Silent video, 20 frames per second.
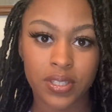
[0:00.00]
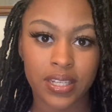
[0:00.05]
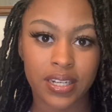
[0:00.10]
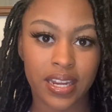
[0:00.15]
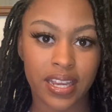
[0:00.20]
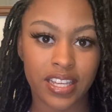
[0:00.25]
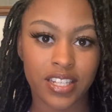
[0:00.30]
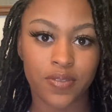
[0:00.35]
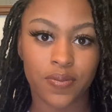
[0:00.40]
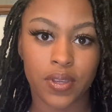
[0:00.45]

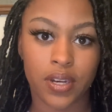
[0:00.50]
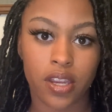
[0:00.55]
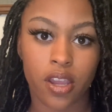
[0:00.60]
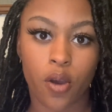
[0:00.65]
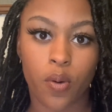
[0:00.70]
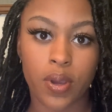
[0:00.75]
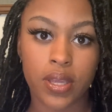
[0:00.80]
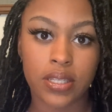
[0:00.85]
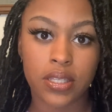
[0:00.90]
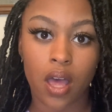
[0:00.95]
Today's
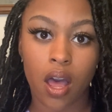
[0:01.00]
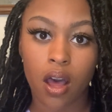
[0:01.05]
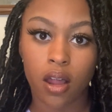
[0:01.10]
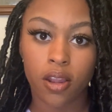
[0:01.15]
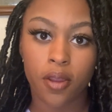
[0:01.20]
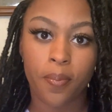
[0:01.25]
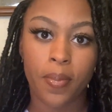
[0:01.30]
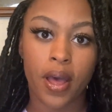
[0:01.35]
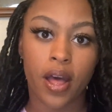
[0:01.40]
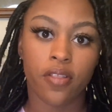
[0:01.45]
video is
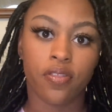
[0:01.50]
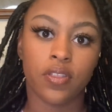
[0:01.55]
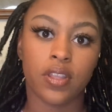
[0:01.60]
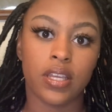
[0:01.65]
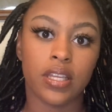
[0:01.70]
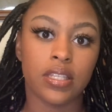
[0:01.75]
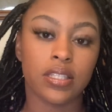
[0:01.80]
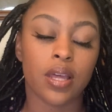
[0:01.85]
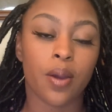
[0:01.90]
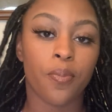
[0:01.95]
all about
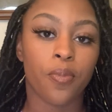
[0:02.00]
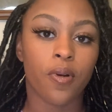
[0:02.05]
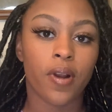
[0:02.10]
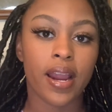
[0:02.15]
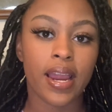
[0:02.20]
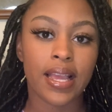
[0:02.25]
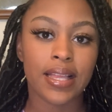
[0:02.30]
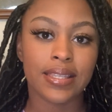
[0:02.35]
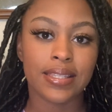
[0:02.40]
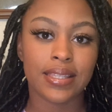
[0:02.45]
these
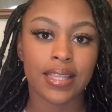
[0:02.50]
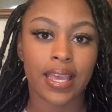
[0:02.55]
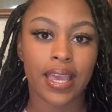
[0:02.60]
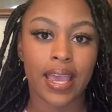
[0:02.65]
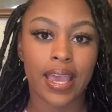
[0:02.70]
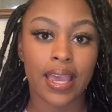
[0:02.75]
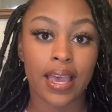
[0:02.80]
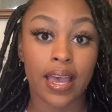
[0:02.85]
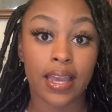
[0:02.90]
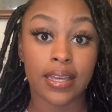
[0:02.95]
braids
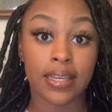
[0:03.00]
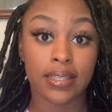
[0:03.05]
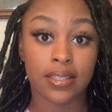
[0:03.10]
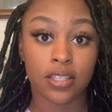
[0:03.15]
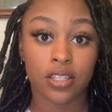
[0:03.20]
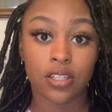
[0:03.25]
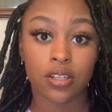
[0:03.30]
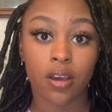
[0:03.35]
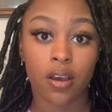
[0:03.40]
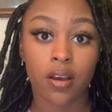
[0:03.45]
that I
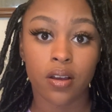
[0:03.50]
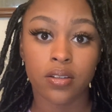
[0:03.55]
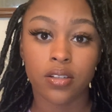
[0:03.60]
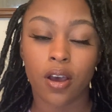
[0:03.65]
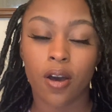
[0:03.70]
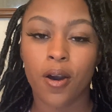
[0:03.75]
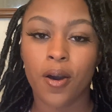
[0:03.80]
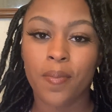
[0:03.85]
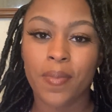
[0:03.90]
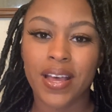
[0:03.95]
installed
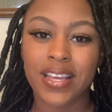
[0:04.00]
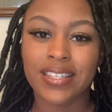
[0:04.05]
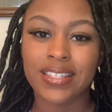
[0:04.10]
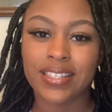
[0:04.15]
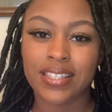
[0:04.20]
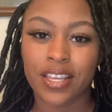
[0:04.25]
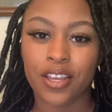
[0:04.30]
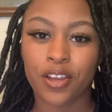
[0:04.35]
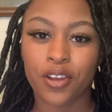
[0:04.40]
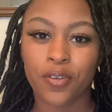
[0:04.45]
on
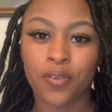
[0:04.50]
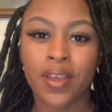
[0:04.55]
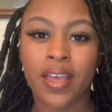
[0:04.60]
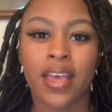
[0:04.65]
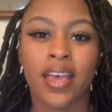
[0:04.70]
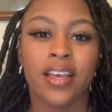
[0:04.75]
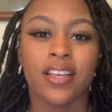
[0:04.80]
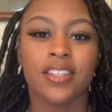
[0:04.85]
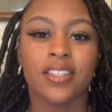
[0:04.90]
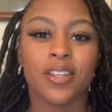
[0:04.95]
myself.
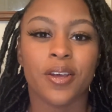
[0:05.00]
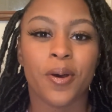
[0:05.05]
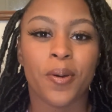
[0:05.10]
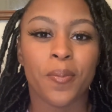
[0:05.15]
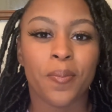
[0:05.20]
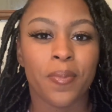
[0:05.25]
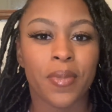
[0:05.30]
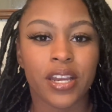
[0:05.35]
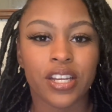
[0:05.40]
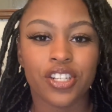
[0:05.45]
So
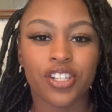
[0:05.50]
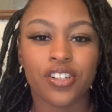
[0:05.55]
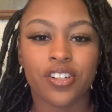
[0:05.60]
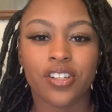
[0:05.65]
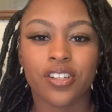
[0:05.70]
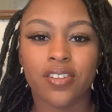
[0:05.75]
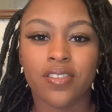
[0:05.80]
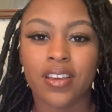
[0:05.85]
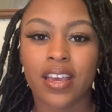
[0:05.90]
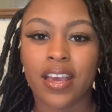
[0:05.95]
make sure
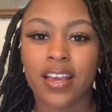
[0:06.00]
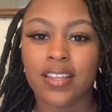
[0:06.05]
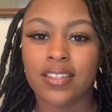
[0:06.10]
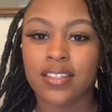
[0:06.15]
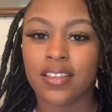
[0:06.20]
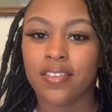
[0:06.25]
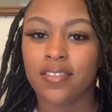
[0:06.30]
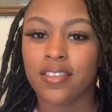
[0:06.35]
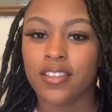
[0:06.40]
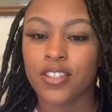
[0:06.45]
you guys
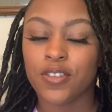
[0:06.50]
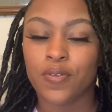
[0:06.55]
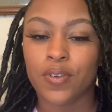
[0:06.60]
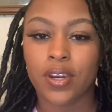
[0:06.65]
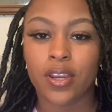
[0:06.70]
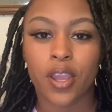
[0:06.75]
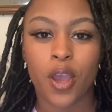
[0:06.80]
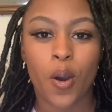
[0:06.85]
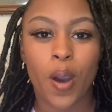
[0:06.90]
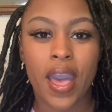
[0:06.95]
give this
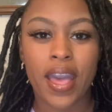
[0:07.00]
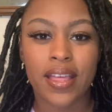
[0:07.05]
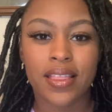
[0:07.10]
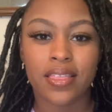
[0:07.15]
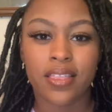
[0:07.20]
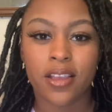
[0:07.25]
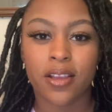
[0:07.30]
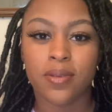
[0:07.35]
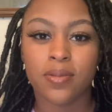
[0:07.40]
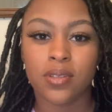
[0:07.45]
video a
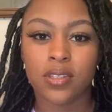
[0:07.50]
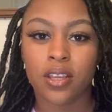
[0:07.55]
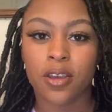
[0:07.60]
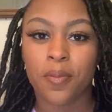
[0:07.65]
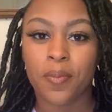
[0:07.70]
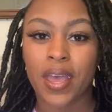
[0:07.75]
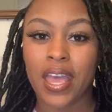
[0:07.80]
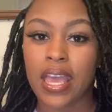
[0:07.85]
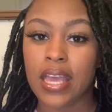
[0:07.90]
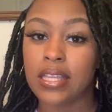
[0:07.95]
thumbs
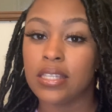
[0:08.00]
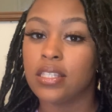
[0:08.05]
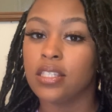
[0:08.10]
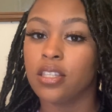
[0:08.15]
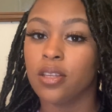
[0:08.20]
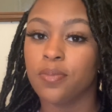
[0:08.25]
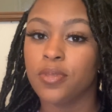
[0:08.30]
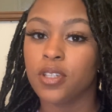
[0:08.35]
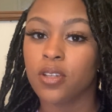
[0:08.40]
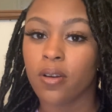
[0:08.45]
up and
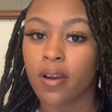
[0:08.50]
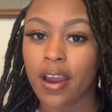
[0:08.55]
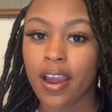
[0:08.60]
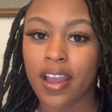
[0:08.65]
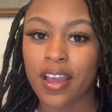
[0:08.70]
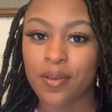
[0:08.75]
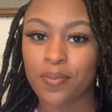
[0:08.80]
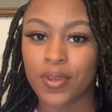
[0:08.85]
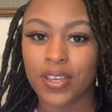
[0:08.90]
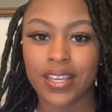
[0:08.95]

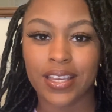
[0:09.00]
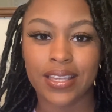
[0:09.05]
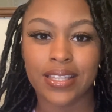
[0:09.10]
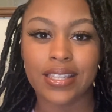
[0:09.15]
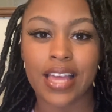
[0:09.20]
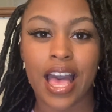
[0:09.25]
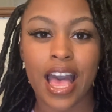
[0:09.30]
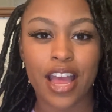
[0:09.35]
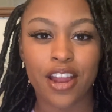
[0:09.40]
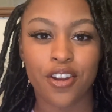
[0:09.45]
subscribe because
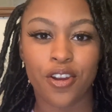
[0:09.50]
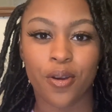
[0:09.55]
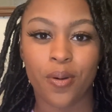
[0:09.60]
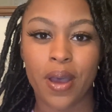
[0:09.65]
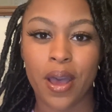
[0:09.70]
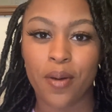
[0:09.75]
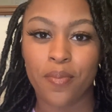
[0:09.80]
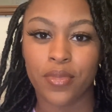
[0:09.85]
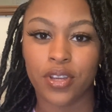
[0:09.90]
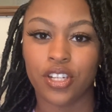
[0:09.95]
I know
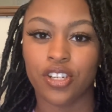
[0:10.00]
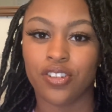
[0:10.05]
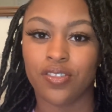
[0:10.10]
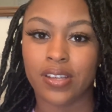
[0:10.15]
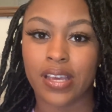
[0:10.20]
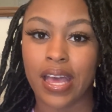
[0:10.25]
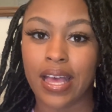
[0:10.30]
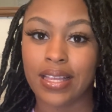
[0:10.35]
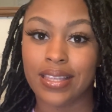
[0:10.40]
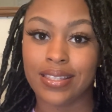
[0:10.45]
how much you
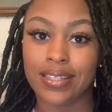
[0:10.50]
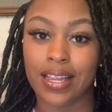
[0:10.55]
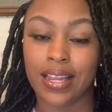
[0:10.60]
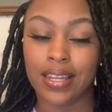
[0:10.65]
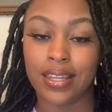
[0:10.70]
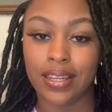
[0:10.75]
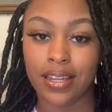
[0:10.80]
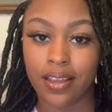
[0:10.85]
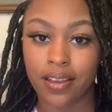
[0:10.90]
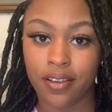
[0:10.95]
guys
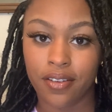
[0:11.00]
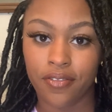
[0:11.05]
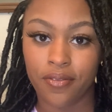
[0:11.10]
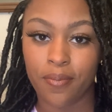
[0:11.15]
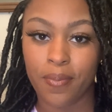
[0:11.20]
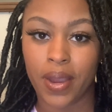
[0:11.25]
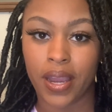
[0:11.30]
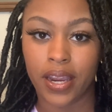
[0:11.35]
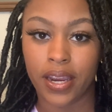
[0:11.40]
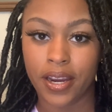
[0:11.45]
love
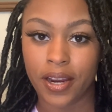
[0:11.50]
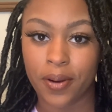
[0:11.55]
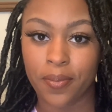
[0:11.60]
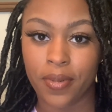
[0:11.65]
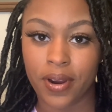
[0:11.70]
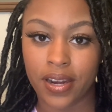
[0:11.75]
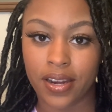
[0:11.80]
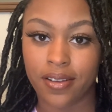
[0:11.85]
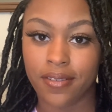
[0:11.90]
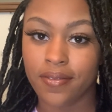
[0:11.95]
my hair
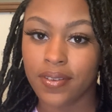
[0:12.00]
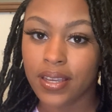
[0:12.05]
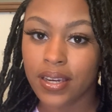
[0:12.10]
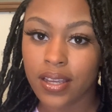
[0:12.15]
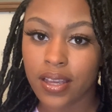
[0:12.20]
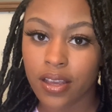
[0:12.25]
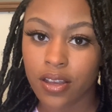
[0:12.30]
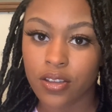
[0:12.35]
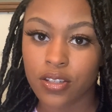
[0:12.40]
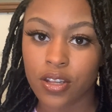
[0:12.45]
braiding
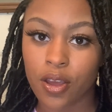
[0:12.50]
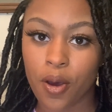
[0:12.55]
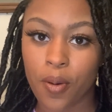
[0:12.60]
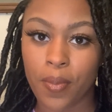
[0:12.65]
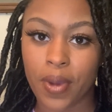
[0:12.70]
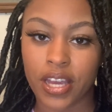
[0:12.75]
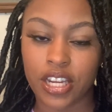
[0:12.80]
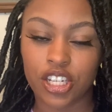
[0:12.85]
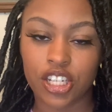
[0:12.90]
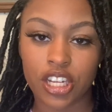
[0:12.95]
videos on
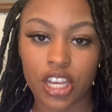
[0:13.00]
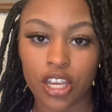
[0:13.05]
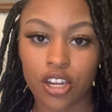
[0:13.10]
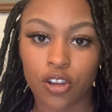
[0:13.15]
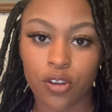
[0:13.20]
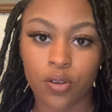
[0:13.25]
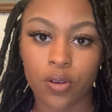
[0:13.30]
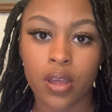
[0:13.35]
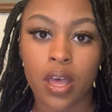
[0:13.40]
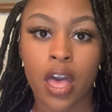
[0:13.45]
my
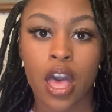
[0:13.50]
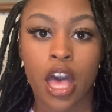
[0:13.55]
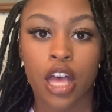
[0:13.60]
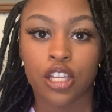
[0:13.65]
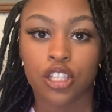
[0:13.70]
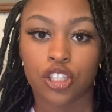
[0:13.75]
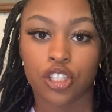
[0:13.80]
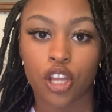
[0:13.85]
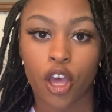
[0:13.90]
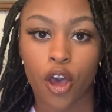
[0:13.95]
channel.
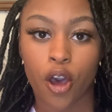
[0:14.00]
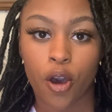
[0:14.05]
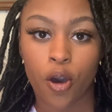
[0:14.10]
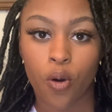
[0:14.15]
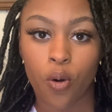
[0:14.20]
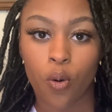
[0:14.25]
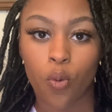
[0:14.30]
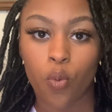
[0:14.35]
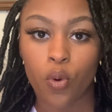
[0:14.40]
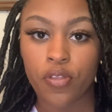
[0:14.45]

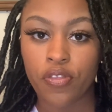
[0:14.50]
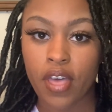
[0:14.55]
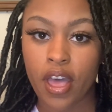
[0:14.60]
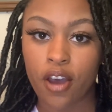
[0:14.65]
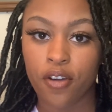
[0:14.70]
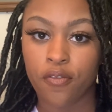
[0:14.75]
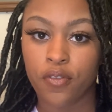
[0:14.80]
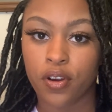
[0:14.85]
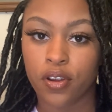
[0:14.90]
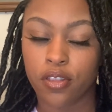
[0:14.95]
So
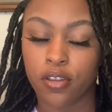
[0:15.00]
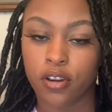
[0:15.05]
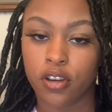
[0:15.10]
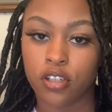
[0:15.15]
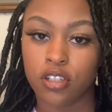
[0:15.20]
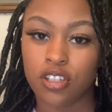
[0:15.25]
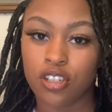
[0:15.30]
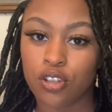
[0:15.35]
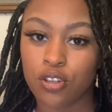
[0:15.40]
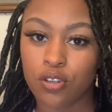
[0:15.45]
without further
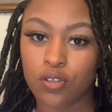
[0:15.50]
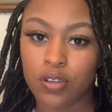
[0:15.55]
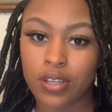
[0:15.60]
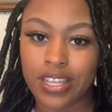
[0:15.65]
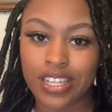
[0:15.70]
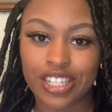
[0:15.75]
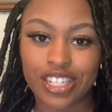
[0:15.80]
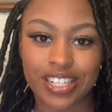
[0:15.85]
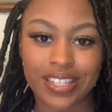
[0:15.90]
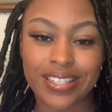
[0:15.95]
ado,
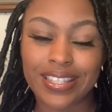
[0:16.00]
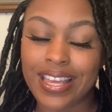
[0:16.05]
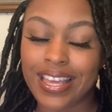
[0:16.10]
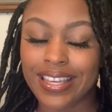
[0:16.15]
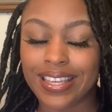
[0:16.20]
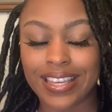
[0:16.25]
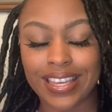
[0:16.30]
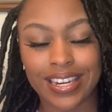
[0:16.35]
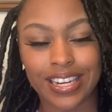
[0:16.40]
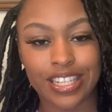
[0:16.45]
let's just
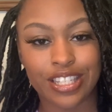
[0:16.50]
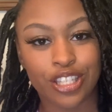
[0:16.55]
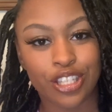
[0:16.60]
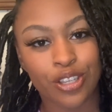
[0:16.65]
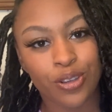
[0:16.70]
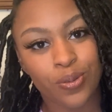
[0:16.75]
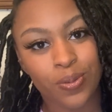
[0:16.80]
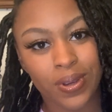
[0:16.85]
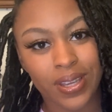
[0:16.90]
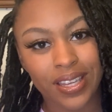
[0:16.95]
get
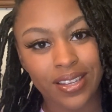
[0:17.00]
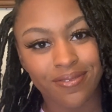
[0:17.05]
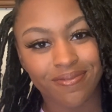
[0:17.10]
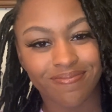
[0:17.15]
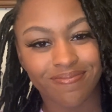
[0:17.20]
into it.